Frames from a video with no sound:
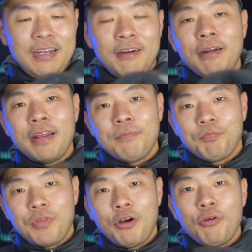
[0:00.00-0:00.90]
All right,
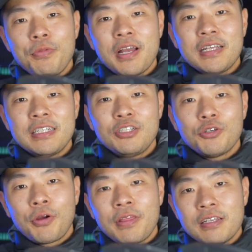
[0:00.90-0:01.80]
I hope you guys
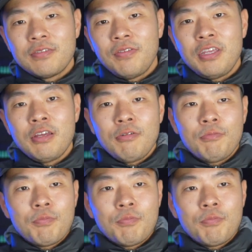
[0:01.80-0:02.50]
enjoyed this video.